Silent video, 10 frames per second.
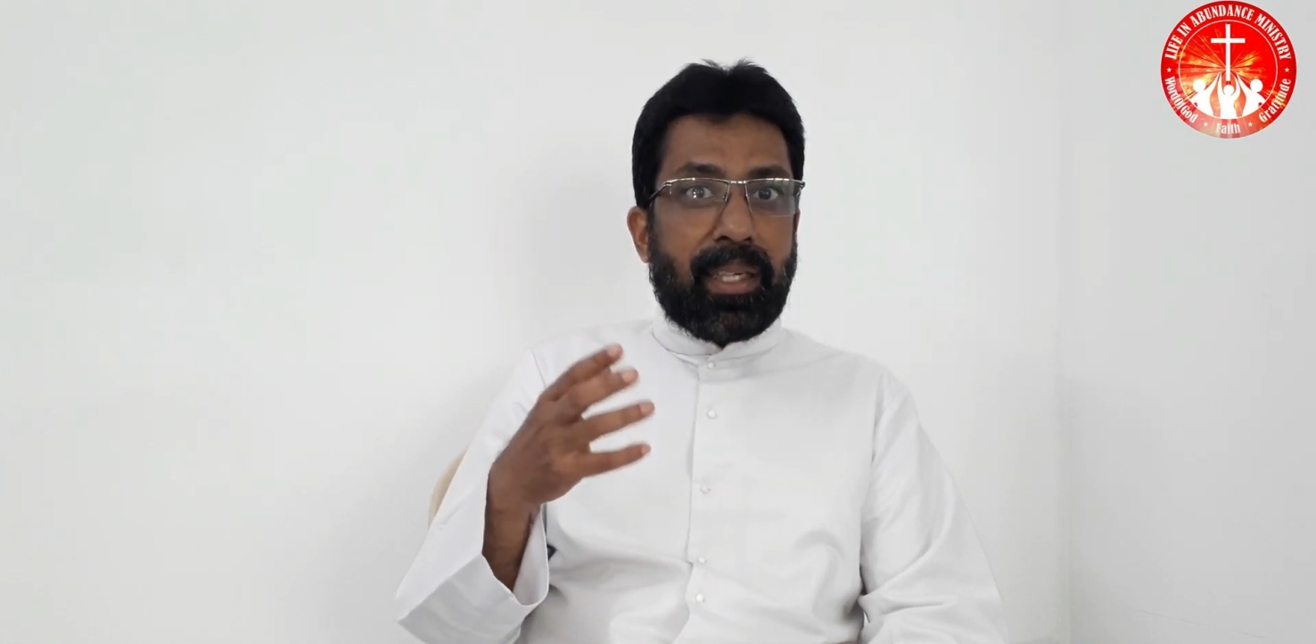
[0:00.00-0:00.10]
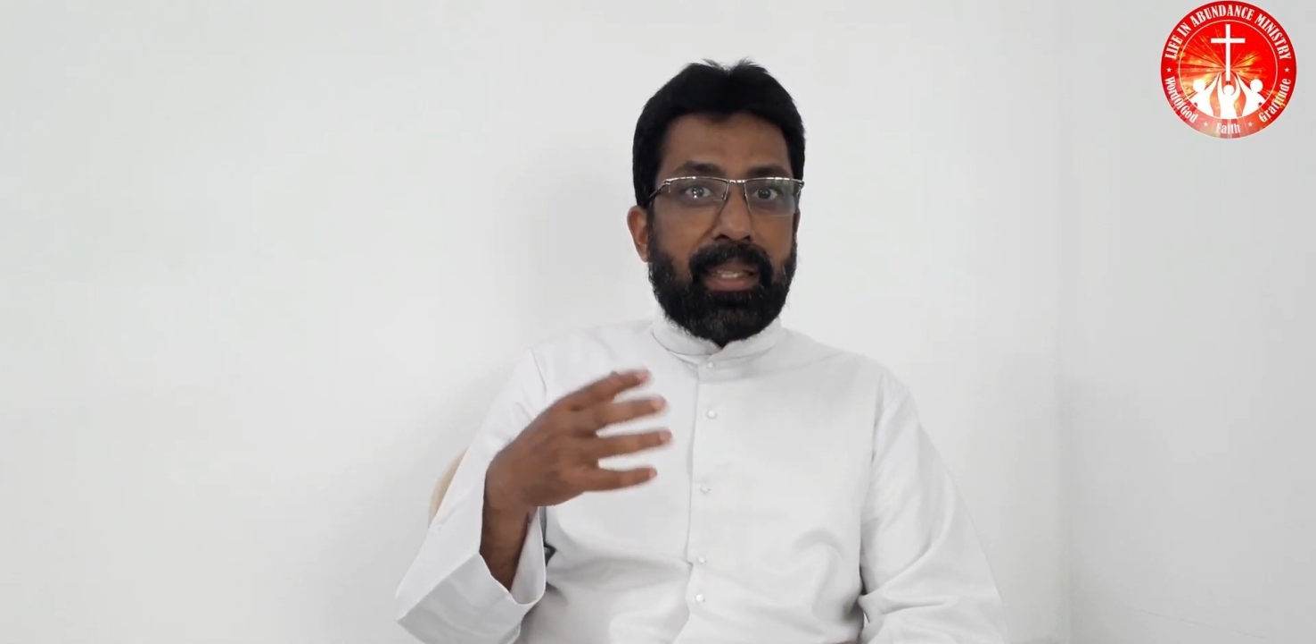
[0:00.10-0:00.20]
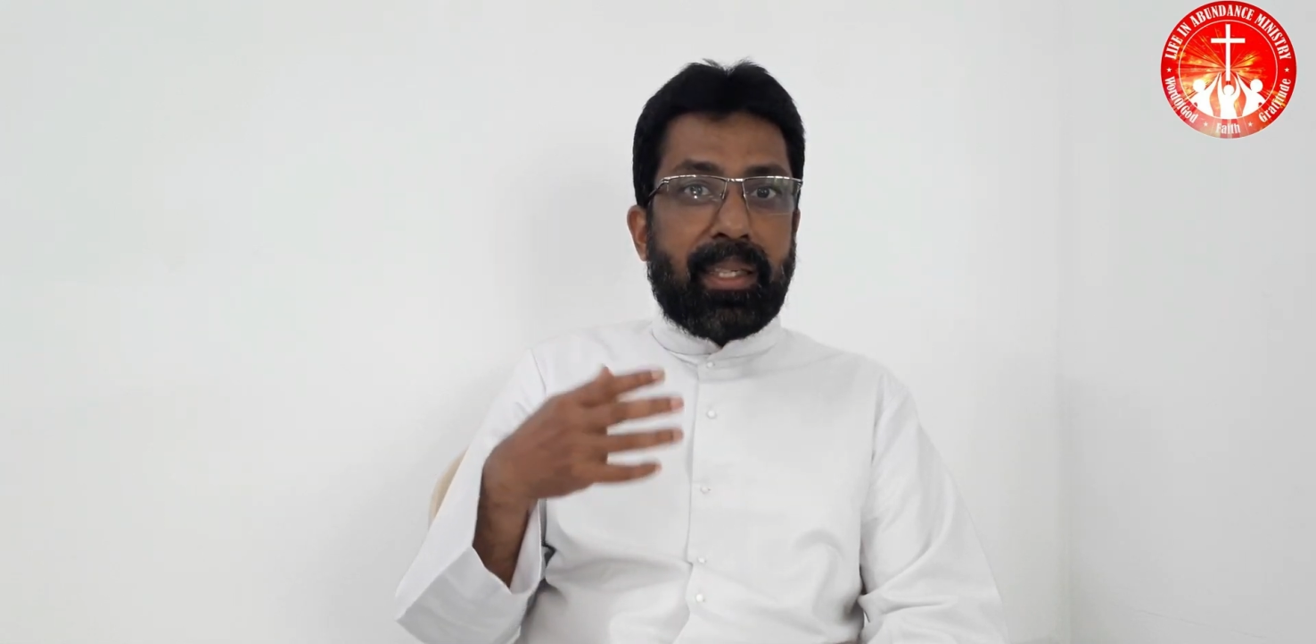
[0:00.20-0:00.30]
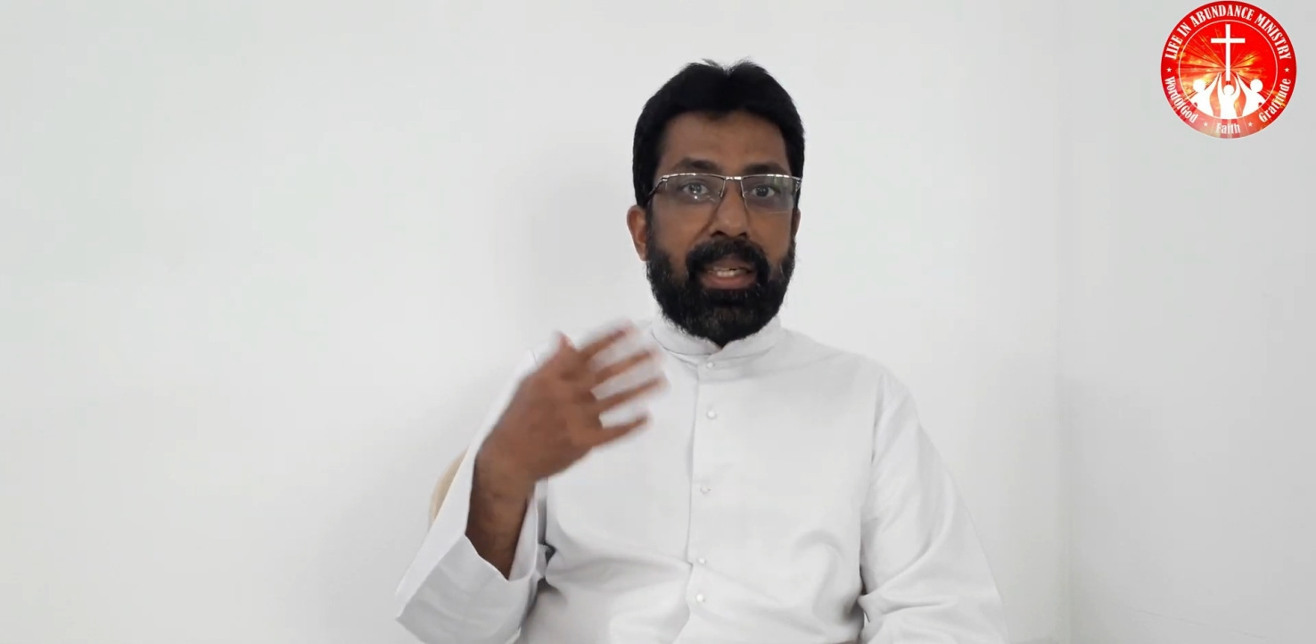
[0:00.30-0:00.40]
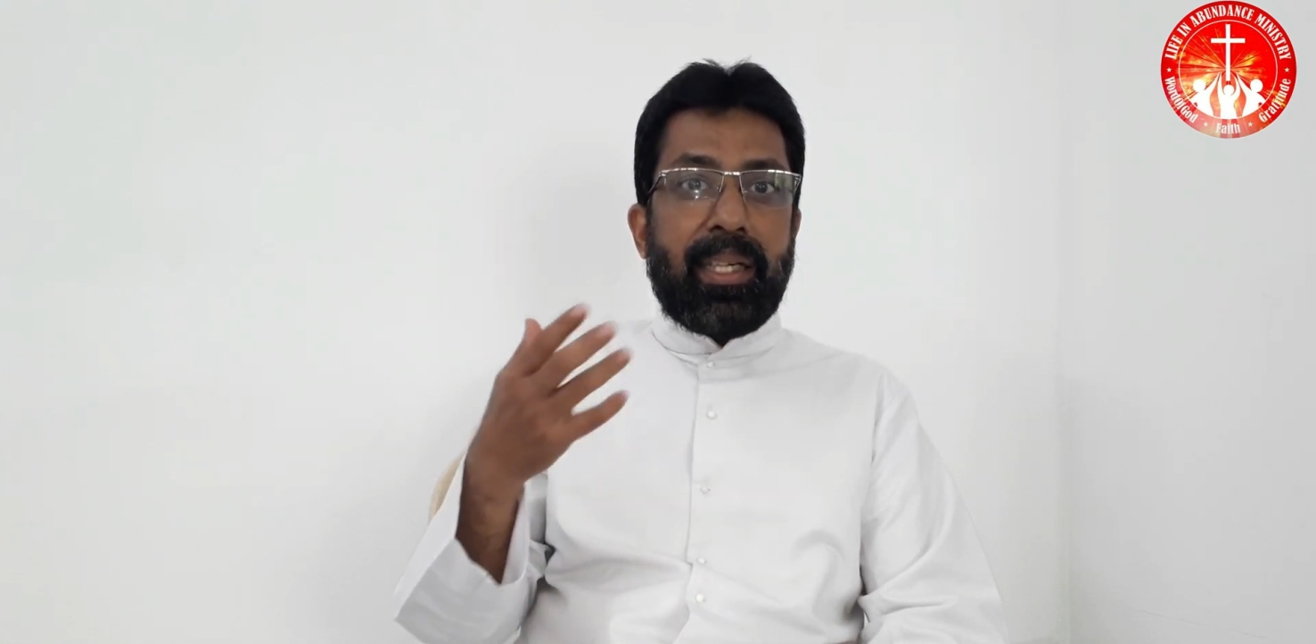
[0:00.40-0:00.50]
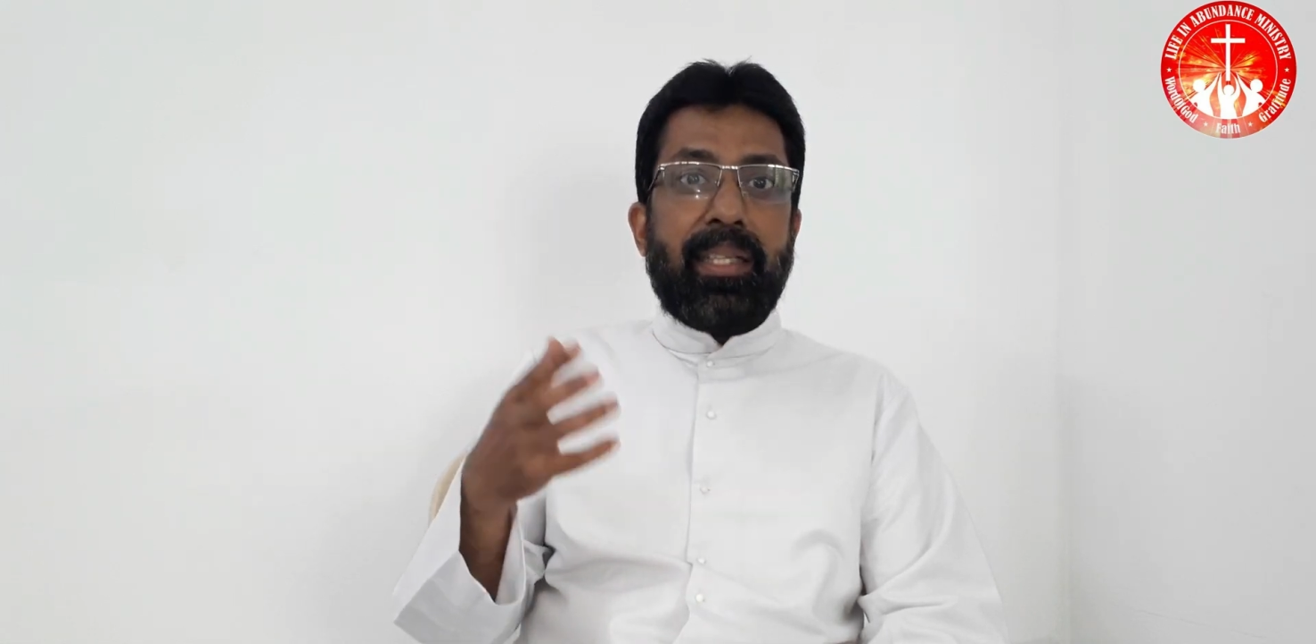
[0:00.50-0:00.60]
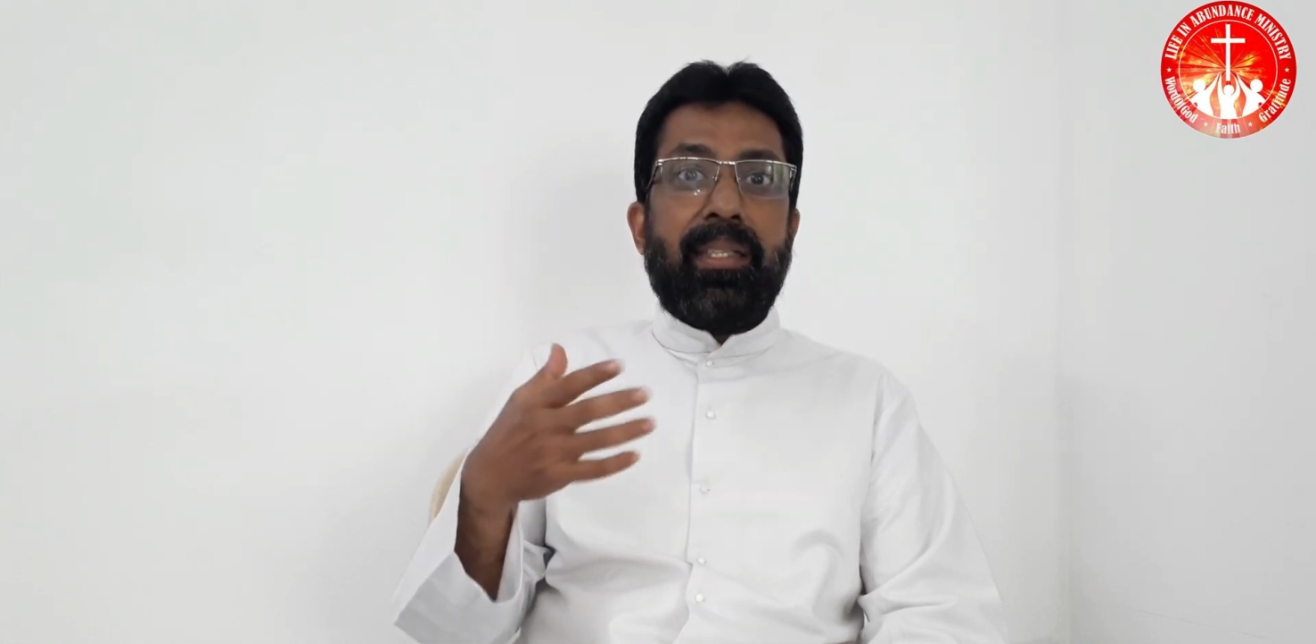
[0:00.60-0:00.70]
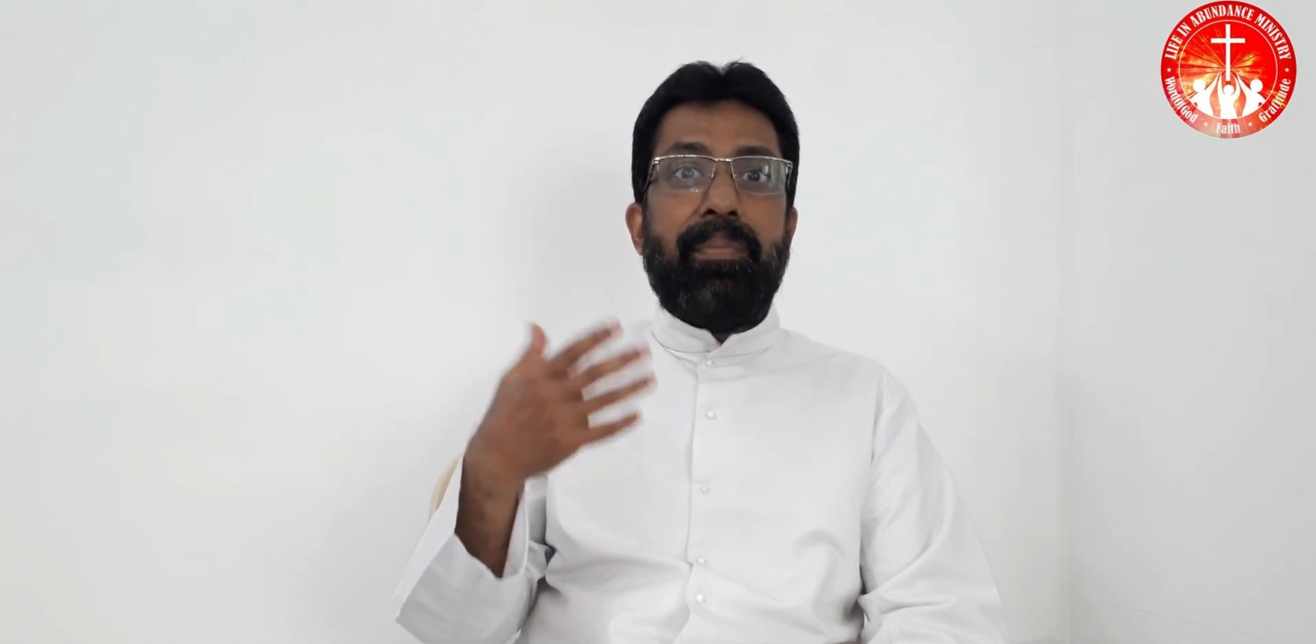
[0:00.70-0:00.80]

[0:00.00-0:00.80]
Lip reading: that creates